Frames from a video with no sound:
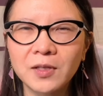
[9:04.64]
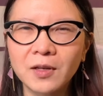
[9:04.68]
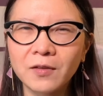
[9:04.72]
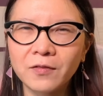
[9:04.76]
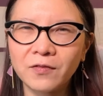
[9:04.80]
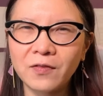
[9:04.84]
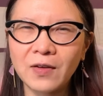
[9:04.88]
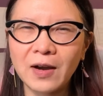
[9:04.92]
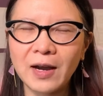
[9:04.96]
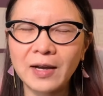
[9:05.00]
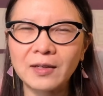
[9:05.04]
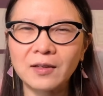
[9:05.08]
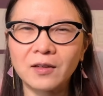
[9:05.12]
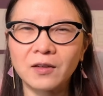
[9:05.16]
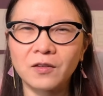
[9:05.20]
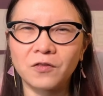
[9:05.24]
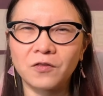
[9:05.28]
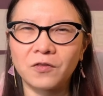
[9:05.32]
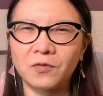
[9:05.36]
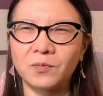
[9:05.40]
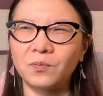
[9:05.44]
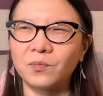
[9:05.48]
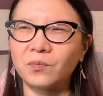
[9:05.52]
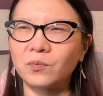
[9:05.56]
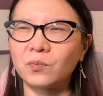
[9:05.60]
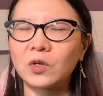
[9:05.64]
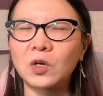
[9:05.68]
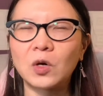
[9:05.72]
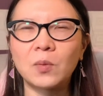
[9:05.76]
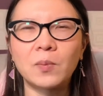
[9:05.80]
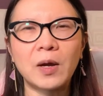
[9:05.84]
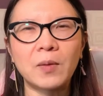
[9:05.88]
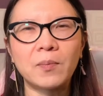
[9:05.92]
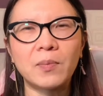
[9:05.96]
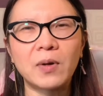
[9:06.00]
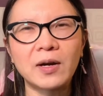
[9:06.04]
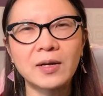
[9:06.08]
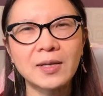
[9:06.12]
find if, you know, my
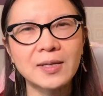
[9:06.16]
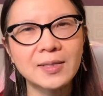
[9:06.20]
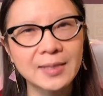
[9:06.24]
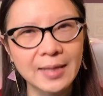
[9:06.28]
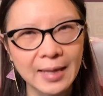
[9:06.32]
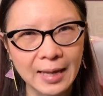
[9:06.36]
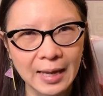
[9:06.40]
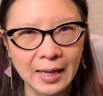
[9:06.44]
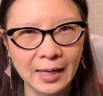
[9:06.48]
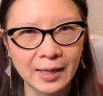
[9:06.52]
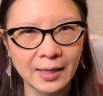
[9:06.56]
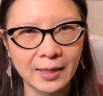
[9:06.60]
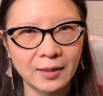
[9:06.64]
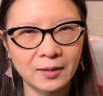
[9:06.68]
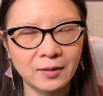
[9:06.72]
body's aching